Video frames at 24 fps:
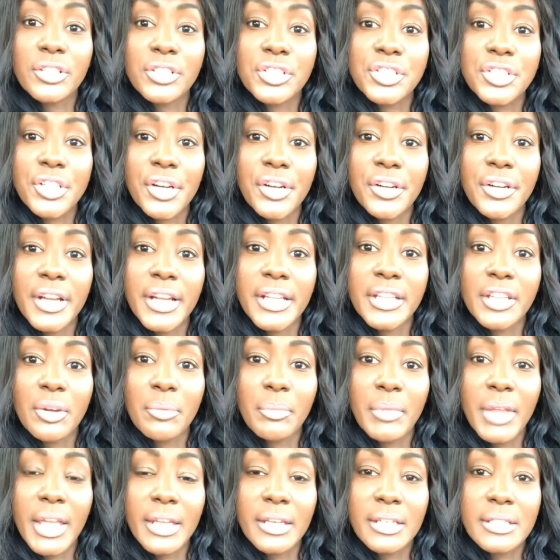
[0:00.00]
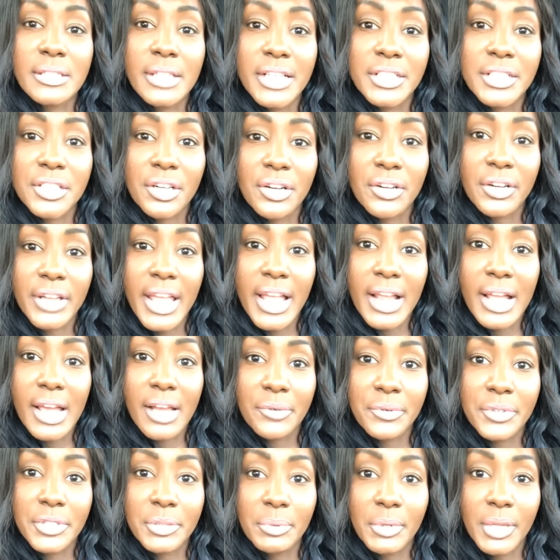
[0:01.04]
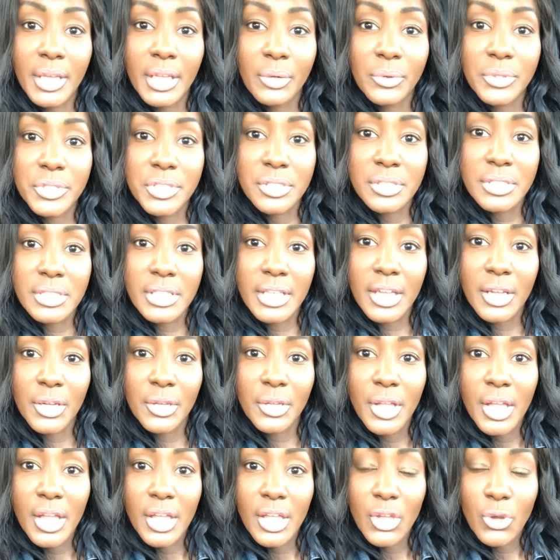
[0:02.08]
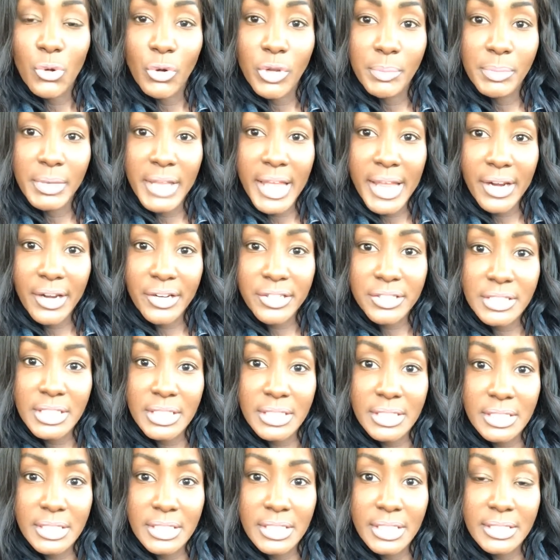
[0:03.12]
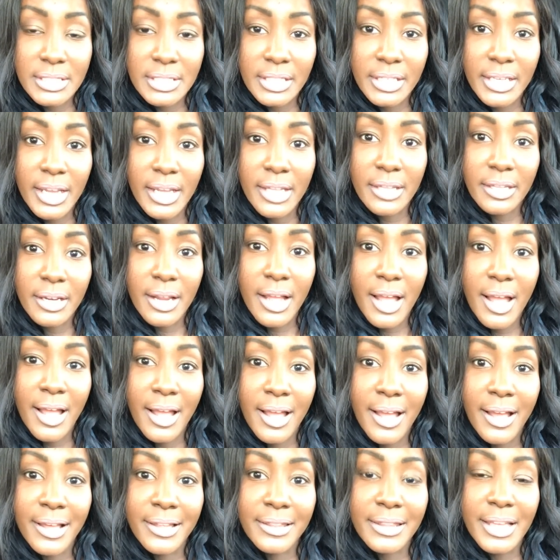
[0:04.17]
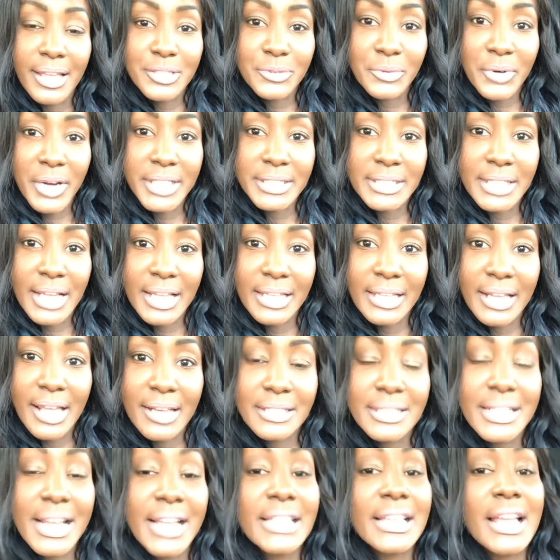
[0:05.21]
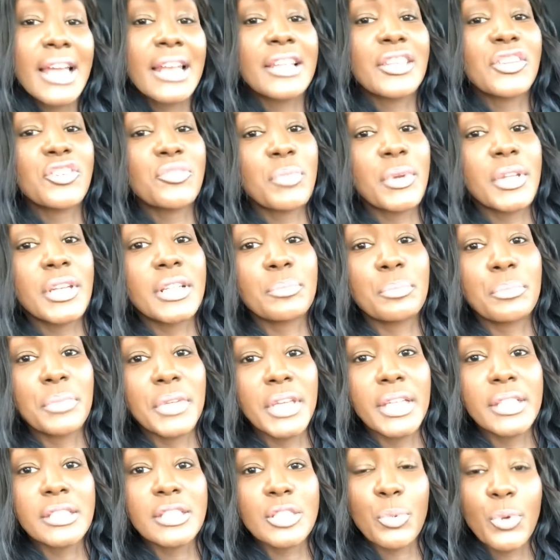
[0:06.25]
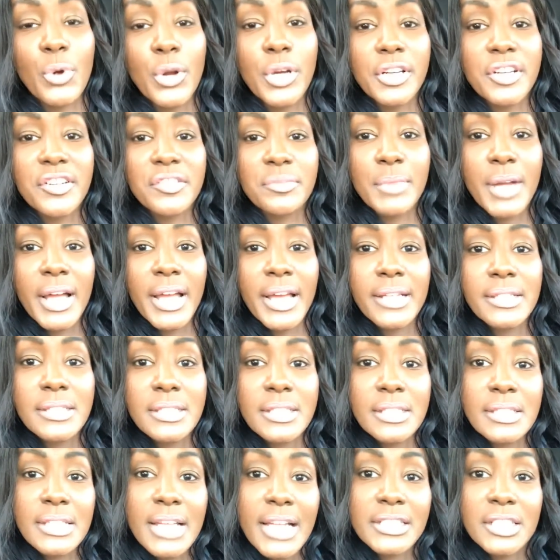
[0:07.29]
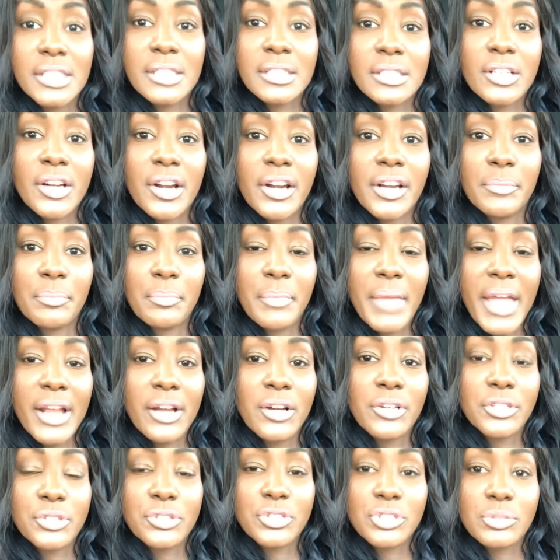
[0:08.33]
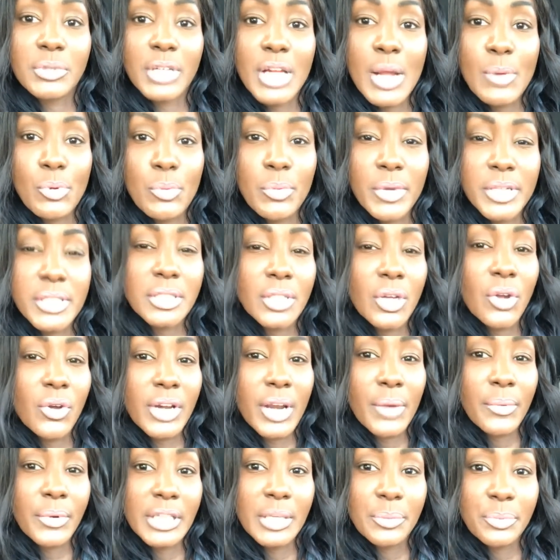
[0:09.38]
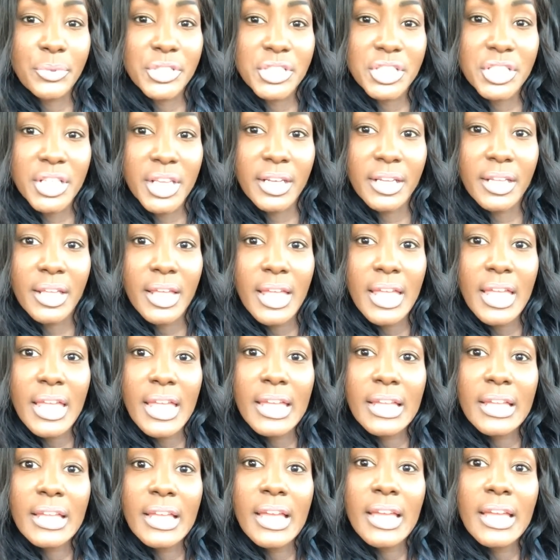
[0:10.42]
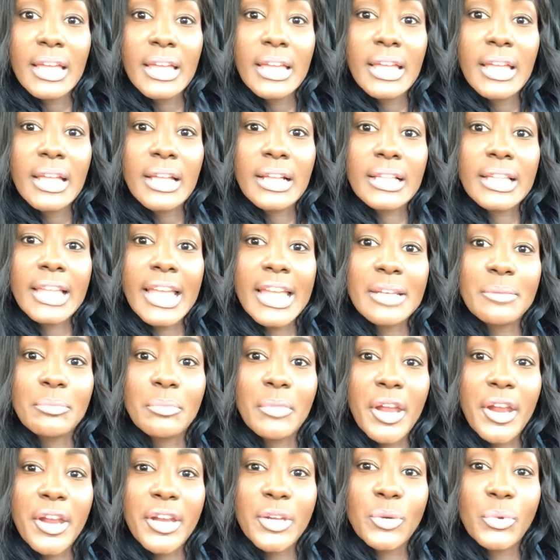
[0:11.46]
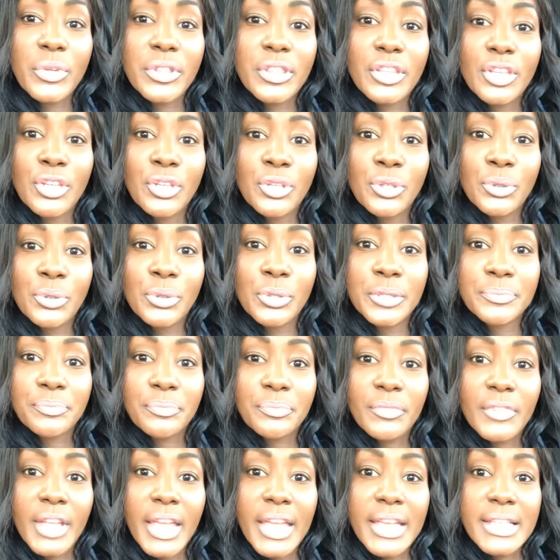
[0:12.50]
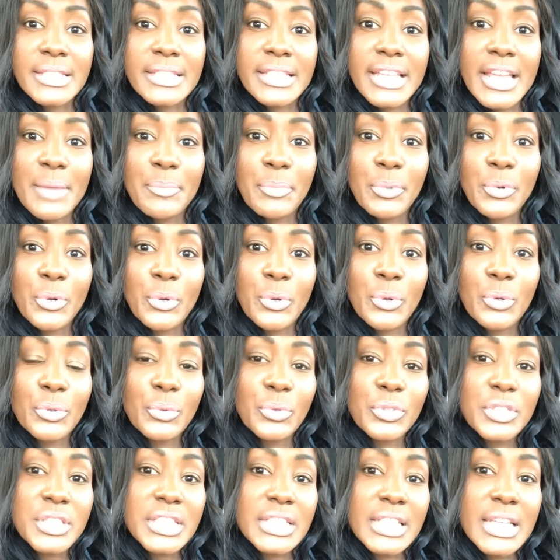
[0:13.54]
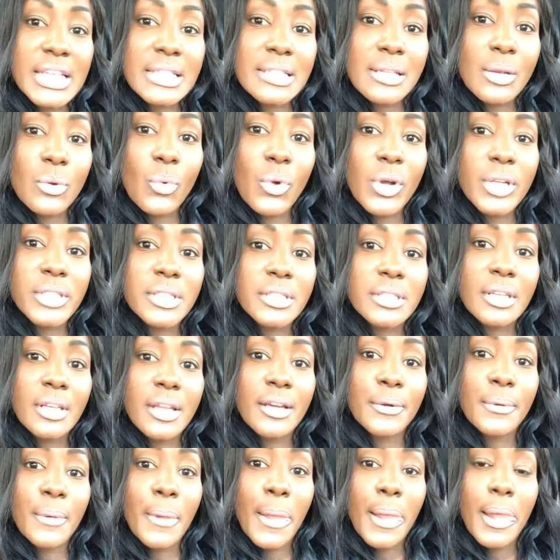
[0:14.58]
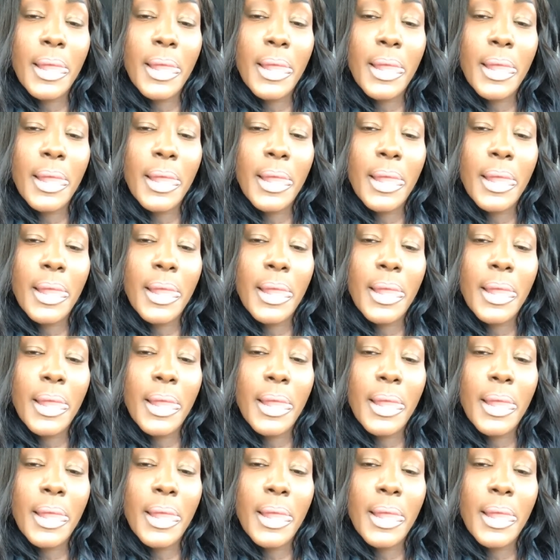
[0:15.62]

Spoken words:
Shirt and your man design shirt. Okay, I got to read the beginning what you said. We black girls need to stick together. Haha, that's right, Taliana. Taliana, you've been a big supporter of mine since I just started back on YouTube a couple months ago, and I really appreciate it. Clayton married with you? Example season wants to know.